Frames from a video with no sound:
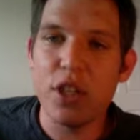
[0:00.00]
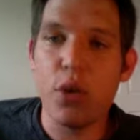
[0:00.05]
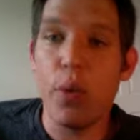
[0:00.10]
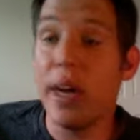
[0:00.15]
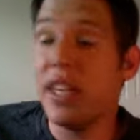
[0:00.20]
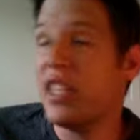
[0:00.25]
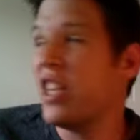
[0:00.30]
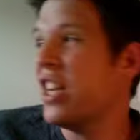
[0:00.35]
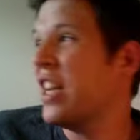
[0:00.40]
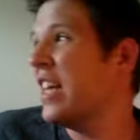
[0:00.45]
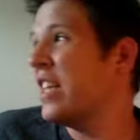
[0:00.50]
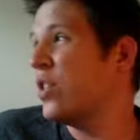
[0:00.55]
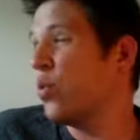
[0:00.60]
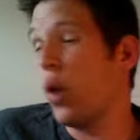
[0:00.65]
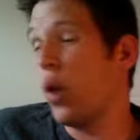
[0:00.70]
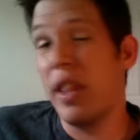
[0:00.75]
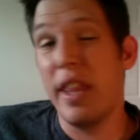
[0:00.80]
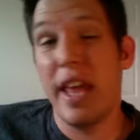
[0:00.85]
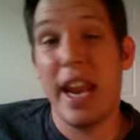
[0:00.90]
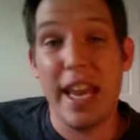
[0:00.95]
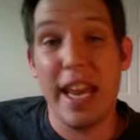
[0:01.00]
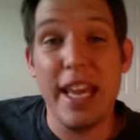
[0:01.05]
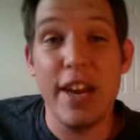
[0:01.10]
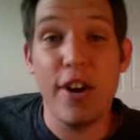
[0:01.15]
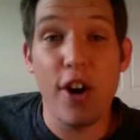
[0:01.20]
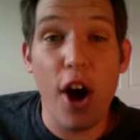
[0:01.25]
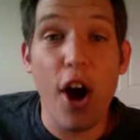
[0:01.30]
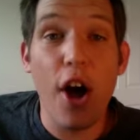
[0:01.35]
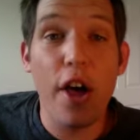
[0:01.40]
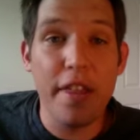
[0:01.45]
question is one that I
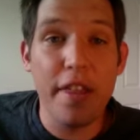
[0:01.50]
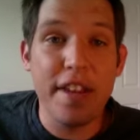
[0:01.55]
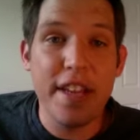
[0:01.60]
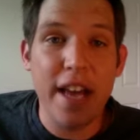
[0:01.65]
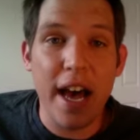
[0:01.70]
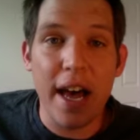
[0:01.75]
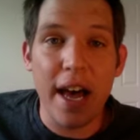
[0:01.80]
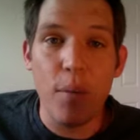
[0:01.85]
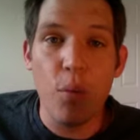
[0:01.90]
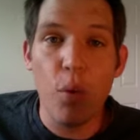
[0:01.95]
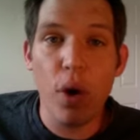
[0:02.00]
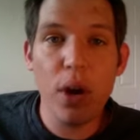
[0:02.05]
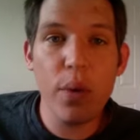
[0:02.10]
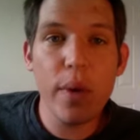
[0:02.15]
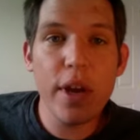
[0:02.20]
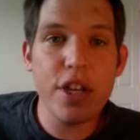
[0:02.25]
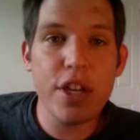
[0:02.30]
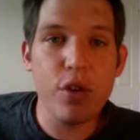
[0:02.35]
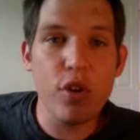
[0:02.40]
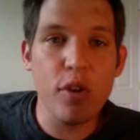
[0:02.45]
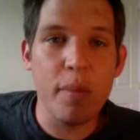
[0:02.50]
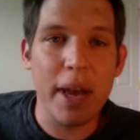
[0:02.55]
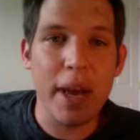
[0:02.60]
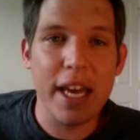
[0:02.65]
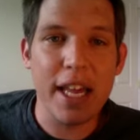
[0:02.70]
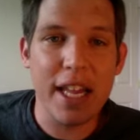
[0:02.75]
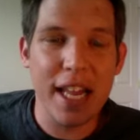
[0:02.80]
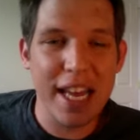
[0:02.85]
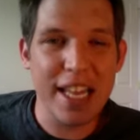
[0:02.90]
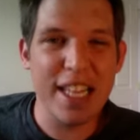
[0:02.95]
hear all the time. What do I do when my
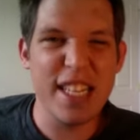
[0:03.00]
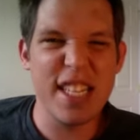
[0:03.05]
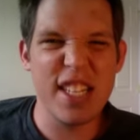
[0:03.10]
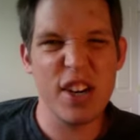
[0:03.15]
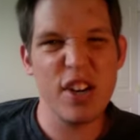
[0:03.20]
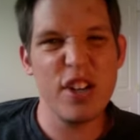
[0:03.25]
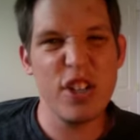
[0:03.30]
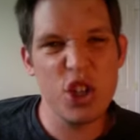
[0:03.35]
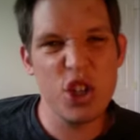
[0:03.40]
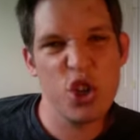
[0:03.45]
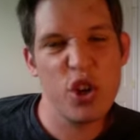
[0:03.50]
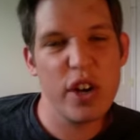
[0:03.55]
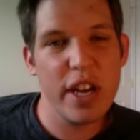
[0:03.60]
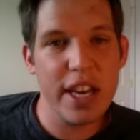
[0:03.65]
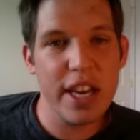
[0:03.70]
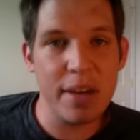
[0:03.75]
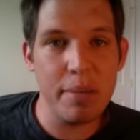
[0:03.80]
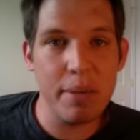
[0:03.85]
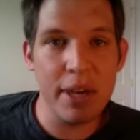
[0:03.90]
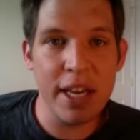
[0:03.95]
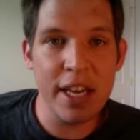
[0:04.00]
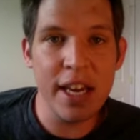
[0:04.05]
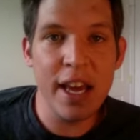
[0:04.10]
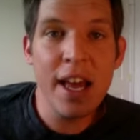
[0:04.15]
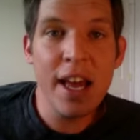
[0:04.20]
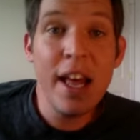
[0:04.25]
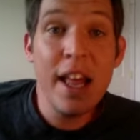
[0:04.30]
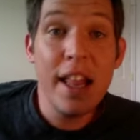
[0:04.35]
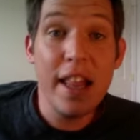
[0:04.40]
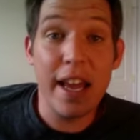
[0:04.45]
client starts treating me
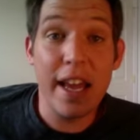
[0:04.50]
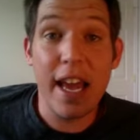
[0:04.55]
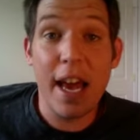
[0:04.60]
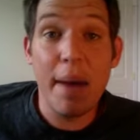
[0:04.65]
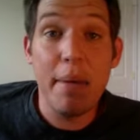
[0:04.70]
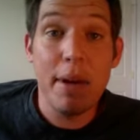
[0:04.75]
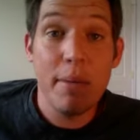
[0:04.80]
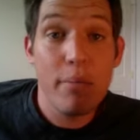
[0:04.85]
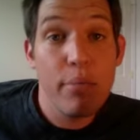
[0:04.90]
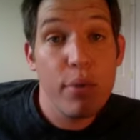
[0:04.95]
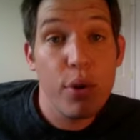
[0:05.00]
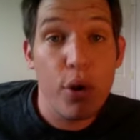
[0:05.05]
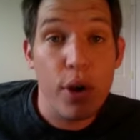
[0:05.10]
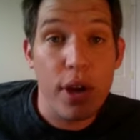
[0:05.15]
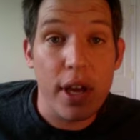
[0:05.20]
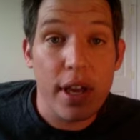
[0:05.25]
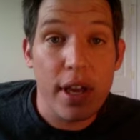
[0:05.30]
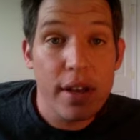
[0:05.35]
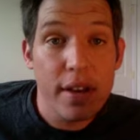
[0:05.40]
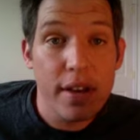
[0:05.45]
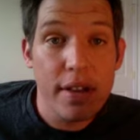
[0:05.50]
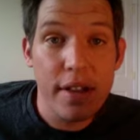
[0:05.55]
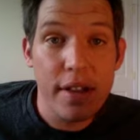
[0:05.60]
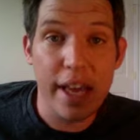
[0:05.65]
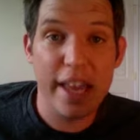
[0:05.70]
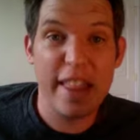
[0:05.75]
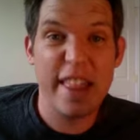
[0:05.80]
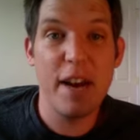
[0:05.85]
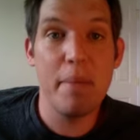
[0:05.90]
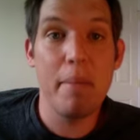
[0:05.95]
like I'm an employee,
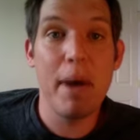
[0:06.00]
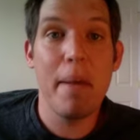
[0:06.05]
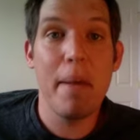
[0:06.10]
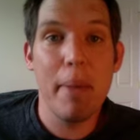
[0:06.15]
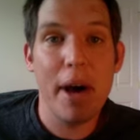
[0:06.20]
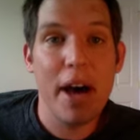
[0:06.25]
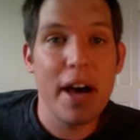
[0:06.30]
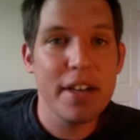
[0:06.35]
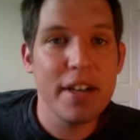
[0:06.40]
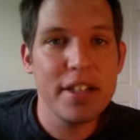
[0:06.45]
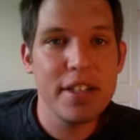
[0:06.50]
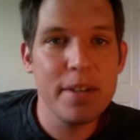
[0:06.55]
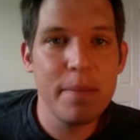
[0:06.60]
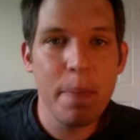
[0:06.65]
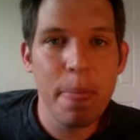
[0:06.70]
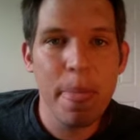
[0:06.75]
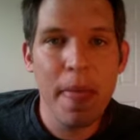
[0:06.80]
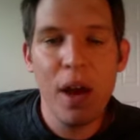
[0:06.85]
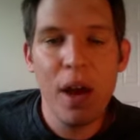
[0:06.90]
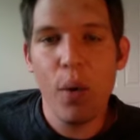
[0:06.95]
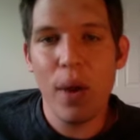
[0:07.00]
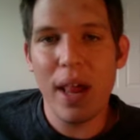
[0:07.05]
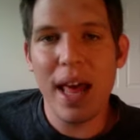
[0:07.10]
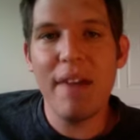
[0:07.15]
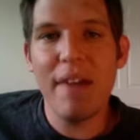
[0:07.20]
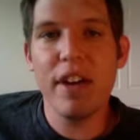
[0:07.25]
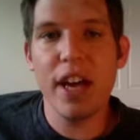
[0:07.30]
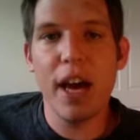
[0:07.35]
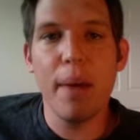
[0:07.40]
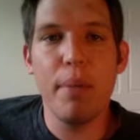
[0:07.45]
like they're my boss? Well, I
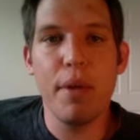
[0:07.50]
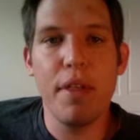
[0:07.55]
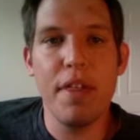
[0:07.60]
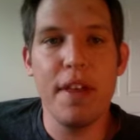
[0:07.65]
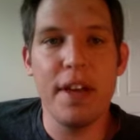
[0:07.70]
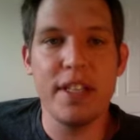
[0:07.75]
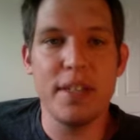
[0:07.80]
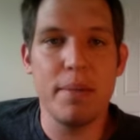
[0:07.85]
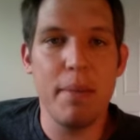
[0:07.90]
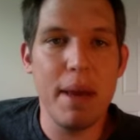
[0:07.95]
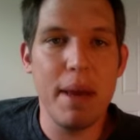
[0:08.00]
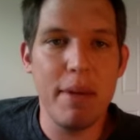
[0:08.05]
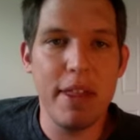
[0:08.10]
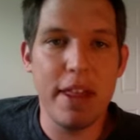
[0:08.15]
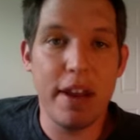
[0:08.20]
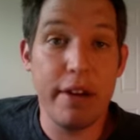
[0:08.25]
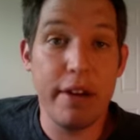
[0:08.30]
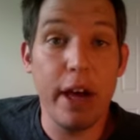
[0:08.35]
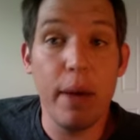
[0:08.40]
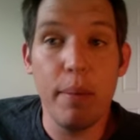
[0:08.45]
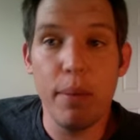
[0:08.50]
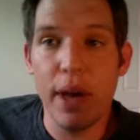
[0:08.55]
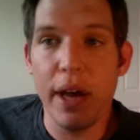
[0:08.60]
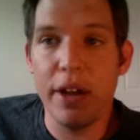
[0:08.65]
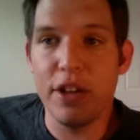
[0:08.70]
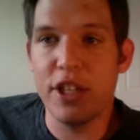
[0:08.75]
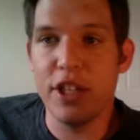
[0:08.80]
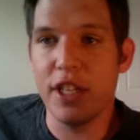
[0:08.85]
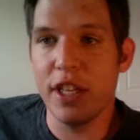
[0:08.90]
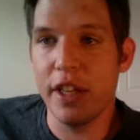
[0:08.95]
have a couple things maybe that'll help you
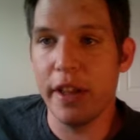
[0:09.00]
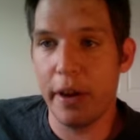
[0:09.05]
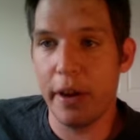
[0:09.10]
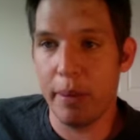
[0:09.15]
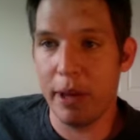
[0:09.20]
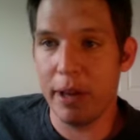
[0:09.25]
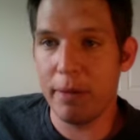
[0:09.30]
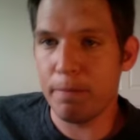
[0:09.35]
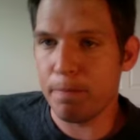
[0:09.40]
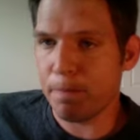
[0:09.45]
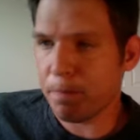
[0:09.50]
out just a little bit.